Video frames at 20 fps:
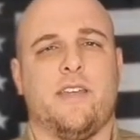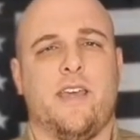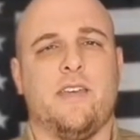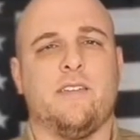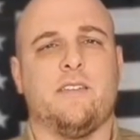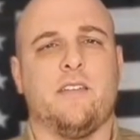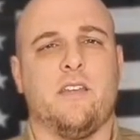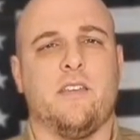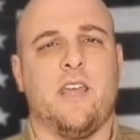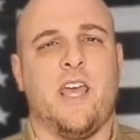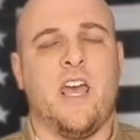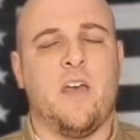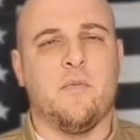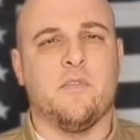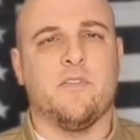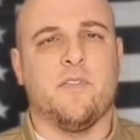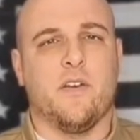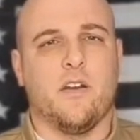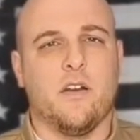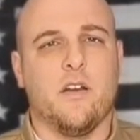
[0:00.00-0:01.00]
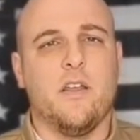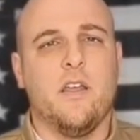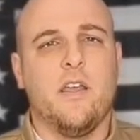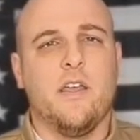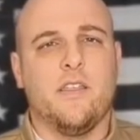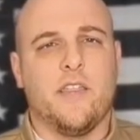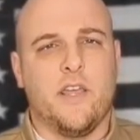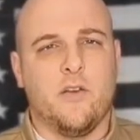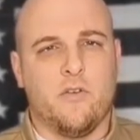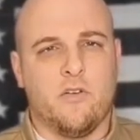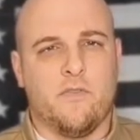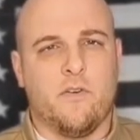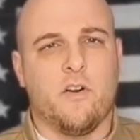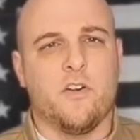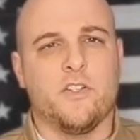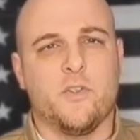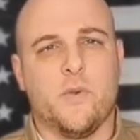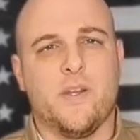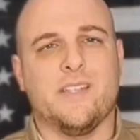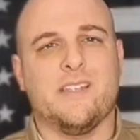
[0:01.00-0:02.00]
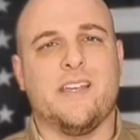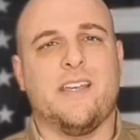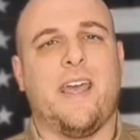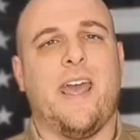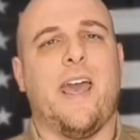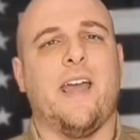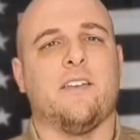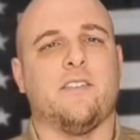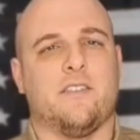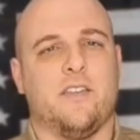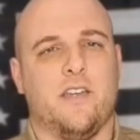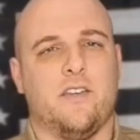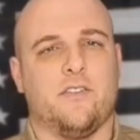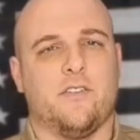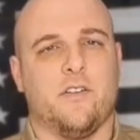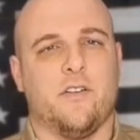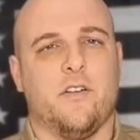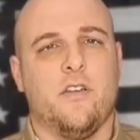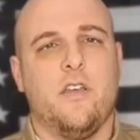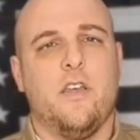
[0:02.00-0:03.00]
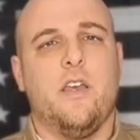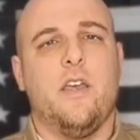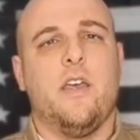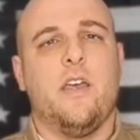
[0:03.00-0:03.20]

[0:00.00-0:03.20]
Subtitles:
testing in the atmosphere, they refer to it as a gas tester.